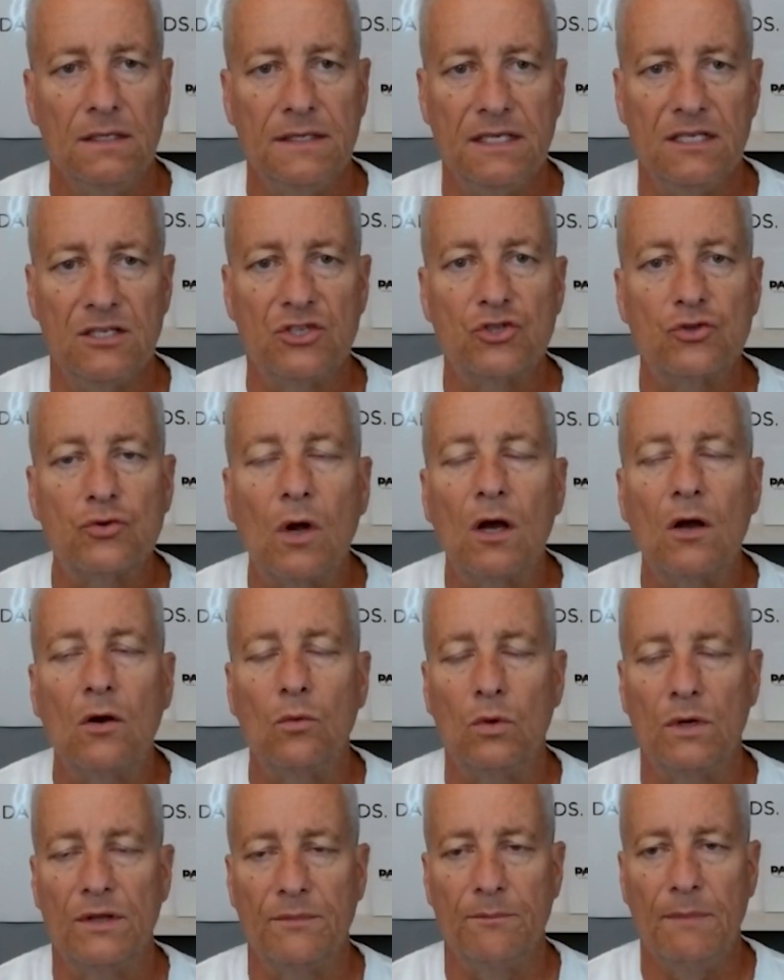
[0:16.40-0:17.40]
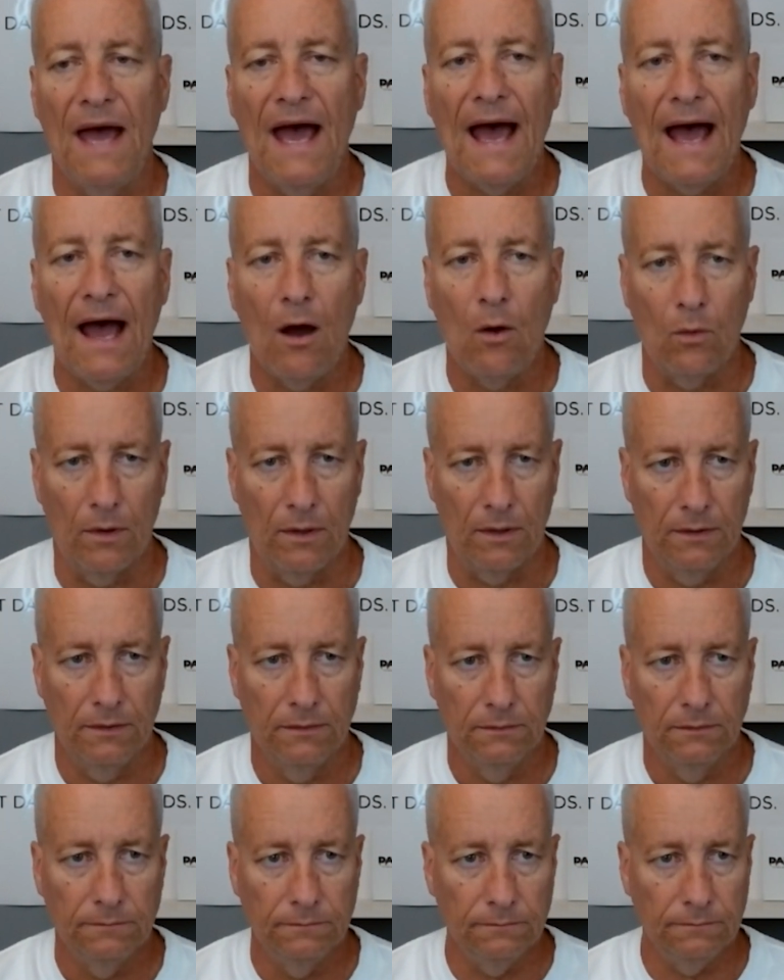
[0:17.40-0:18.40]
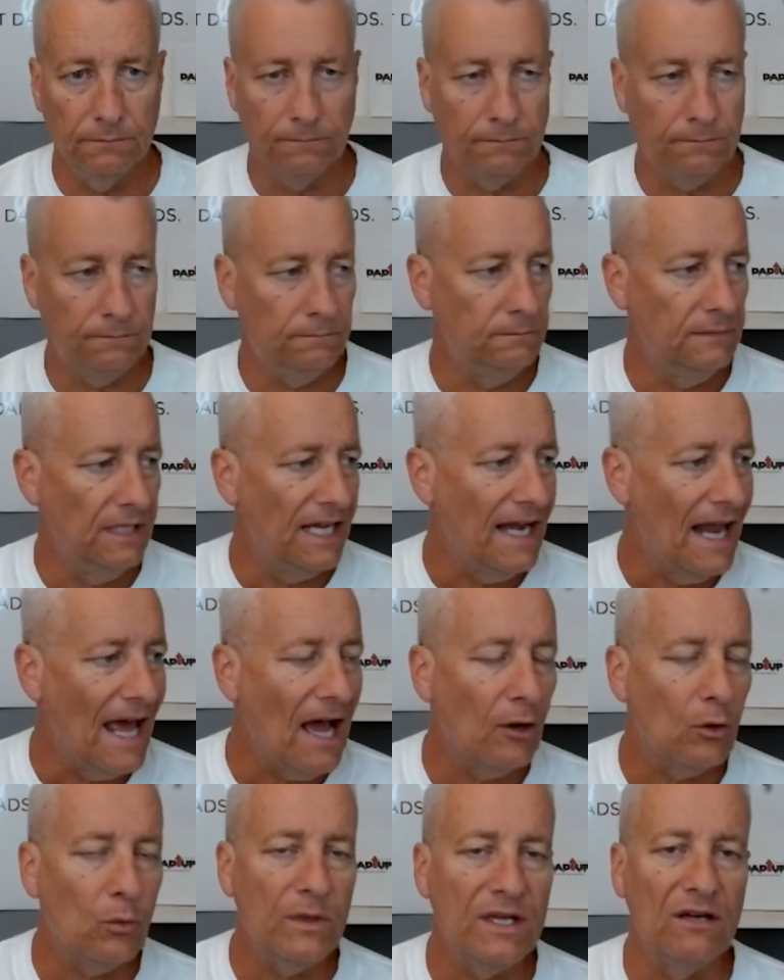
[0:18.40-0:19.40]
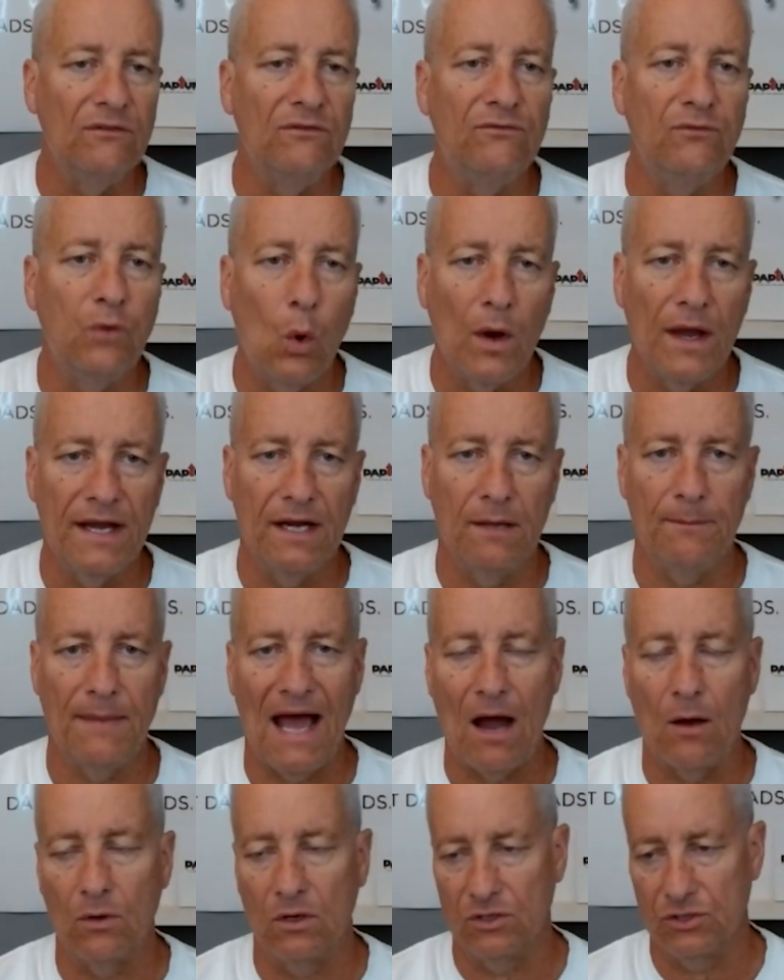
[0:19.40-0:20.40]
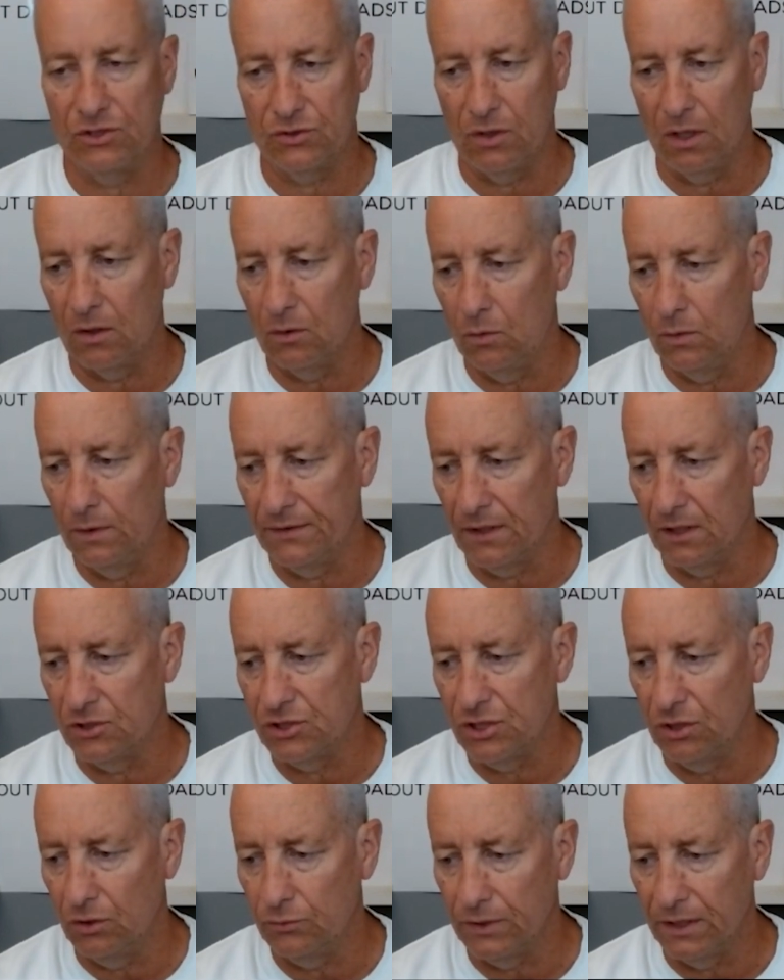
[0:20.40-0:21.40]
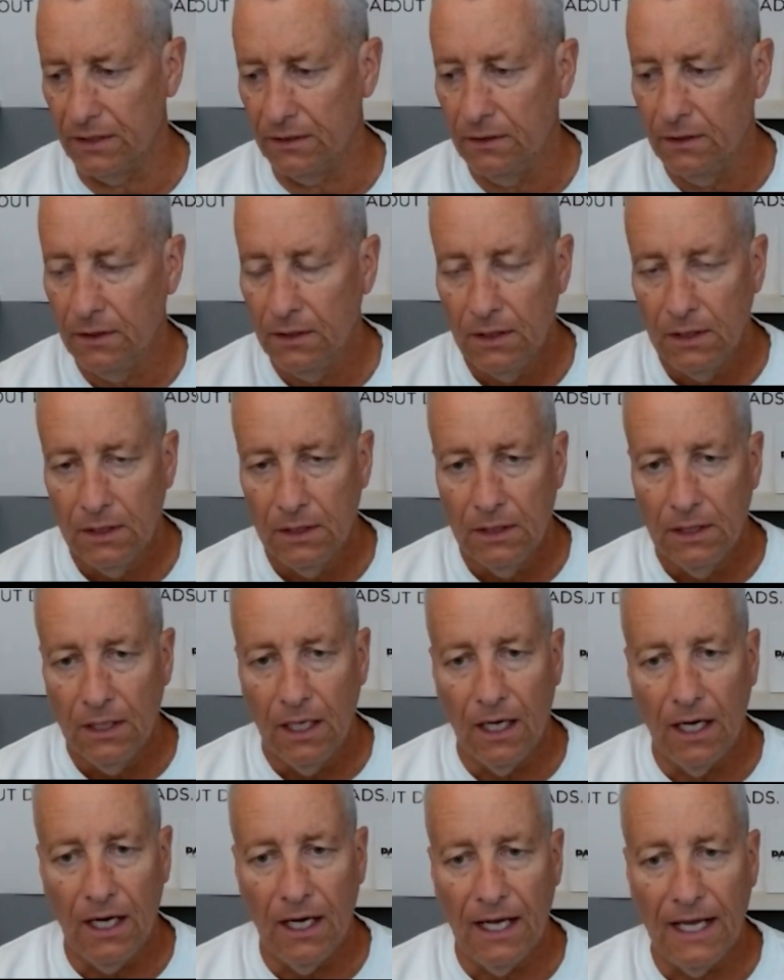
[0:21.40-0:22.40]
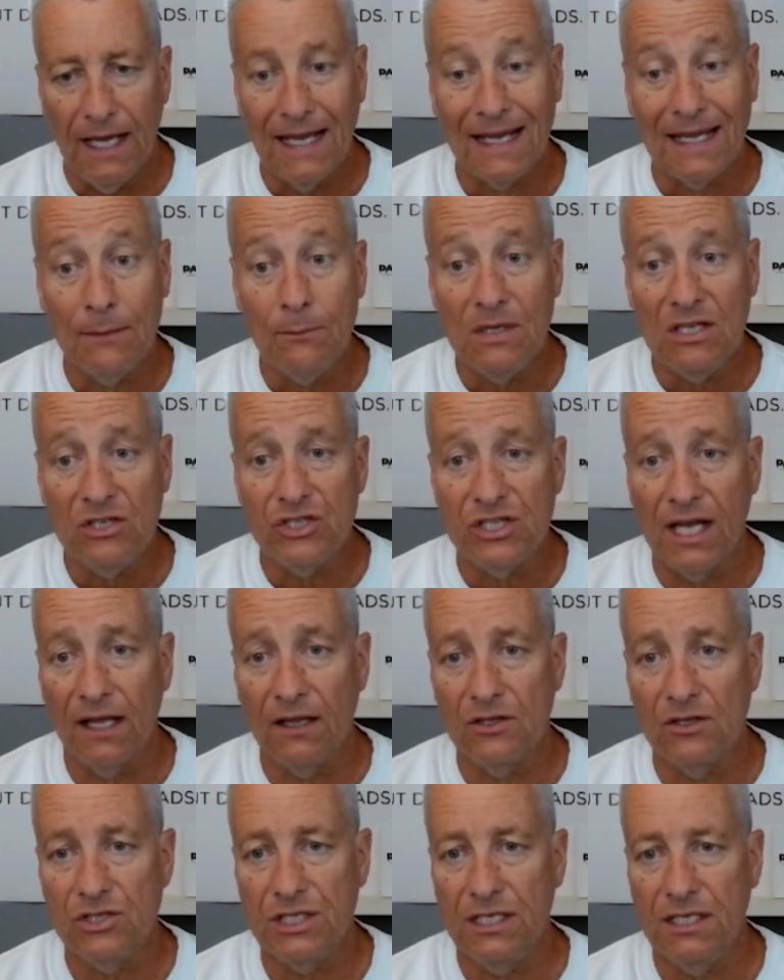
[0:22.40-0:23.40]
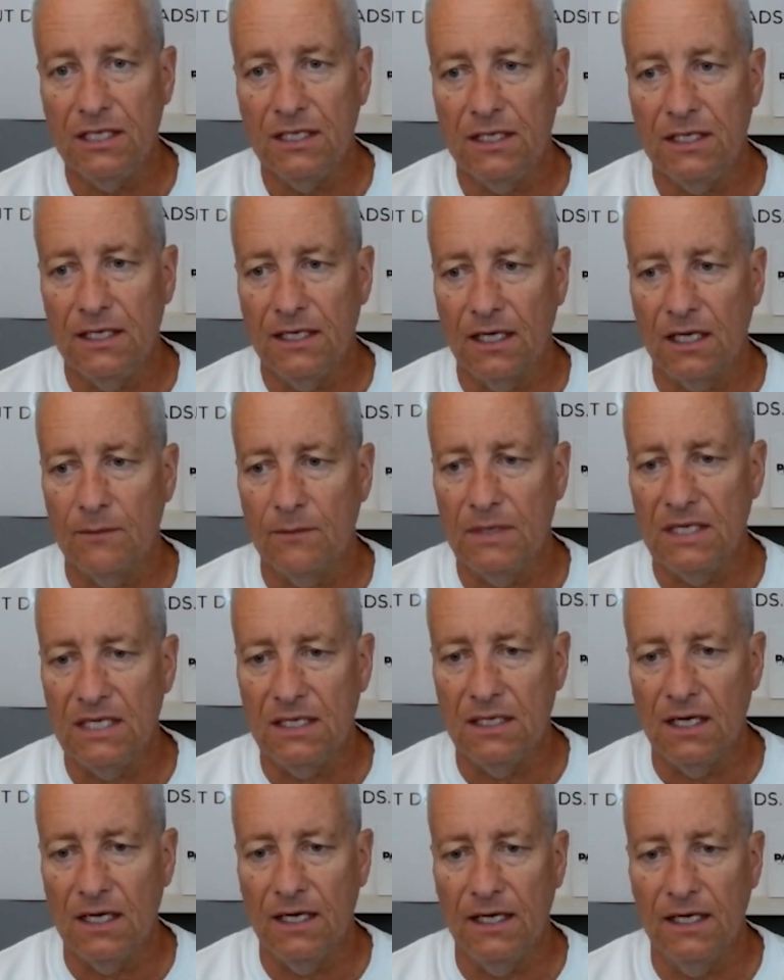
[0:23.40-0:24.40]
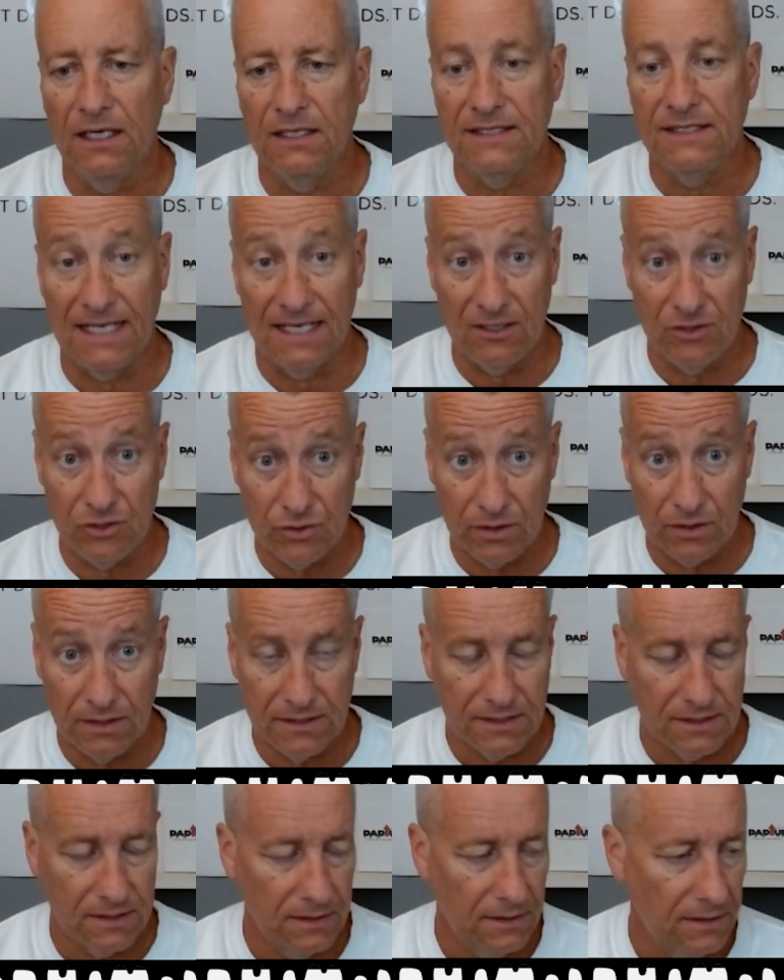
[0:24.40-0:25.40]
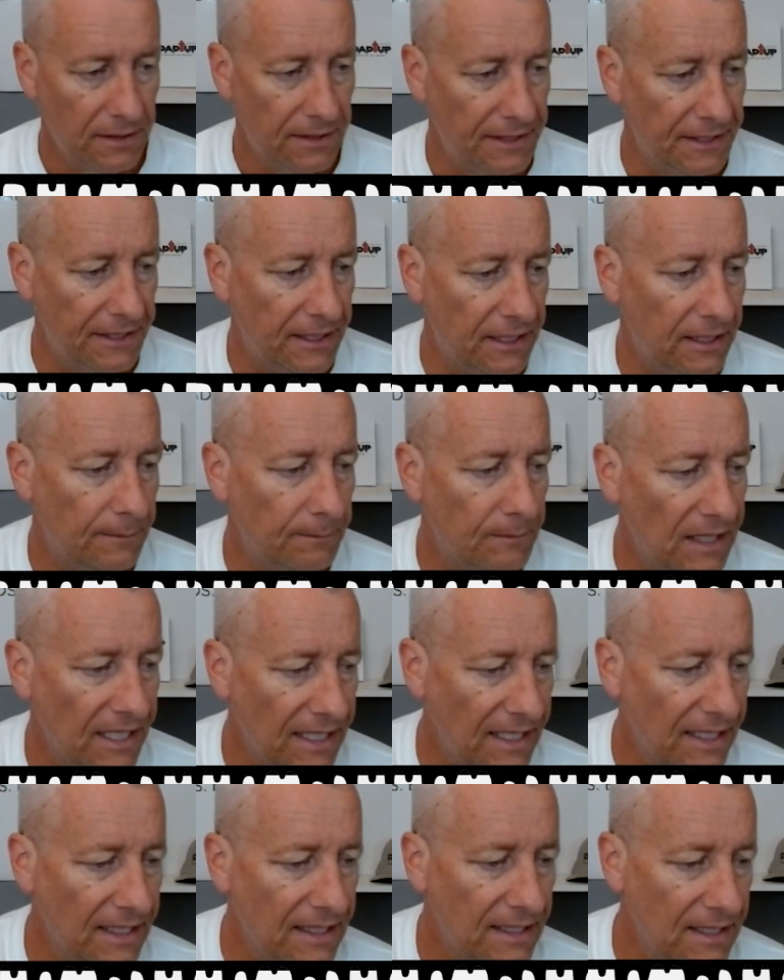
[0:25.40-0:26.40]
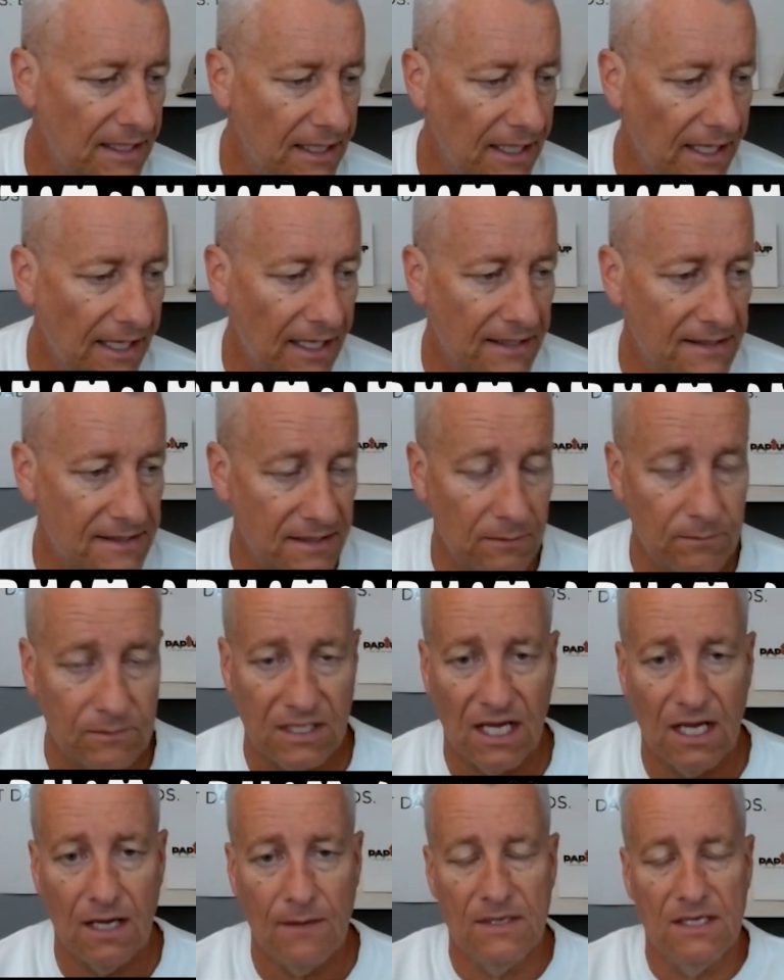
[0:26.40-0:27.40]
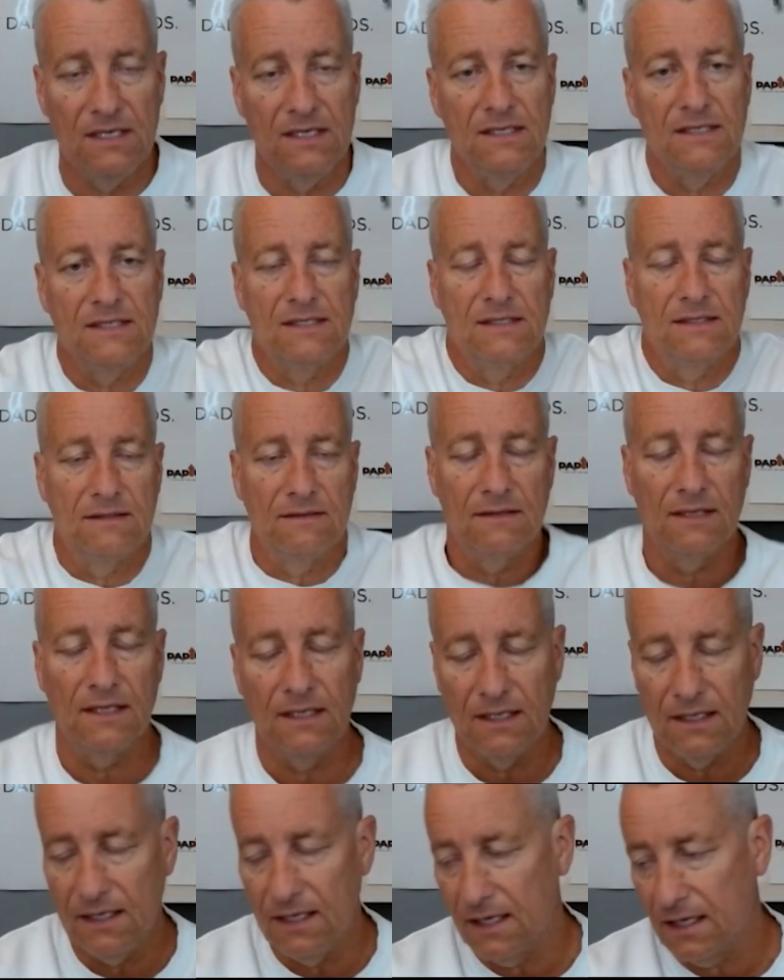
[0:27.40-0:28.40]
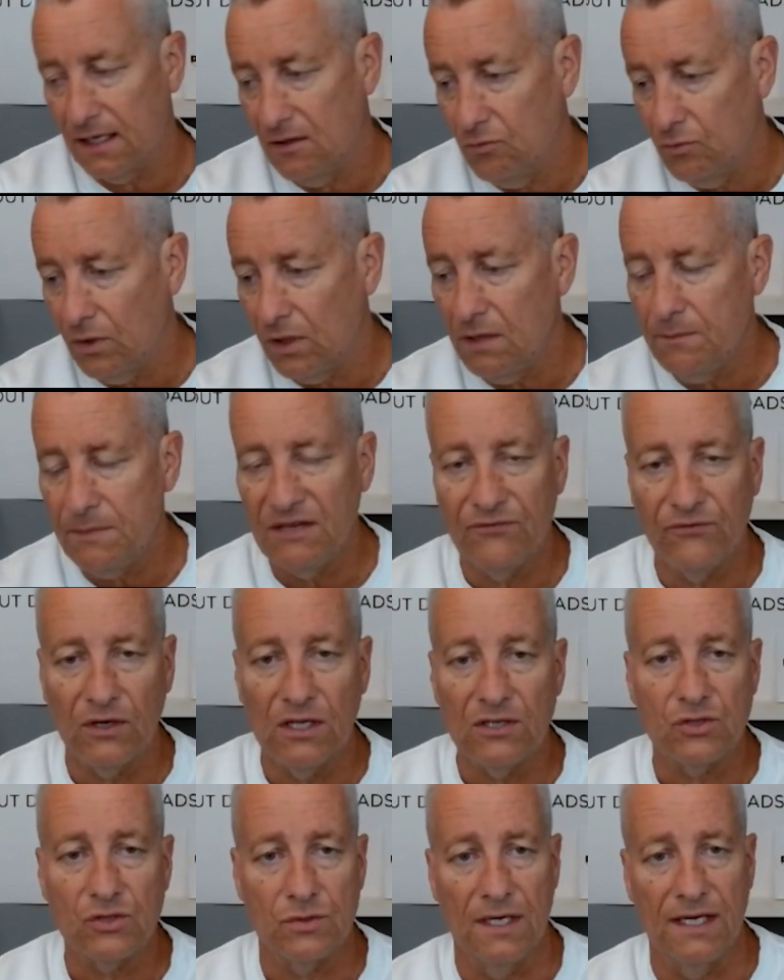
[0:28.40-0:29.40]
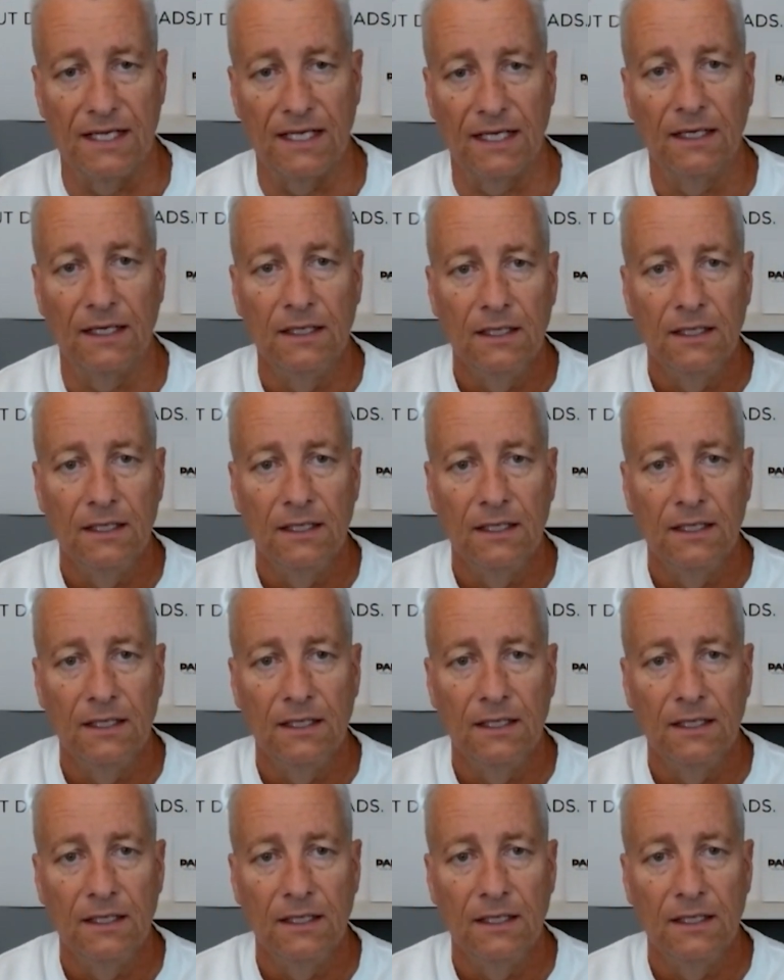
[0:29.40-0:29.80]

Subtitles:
struggle with power. And how do we avoid a power struggle with our children? It can be challenging, it can be dangerous, and it sometimes it can really be frustrating.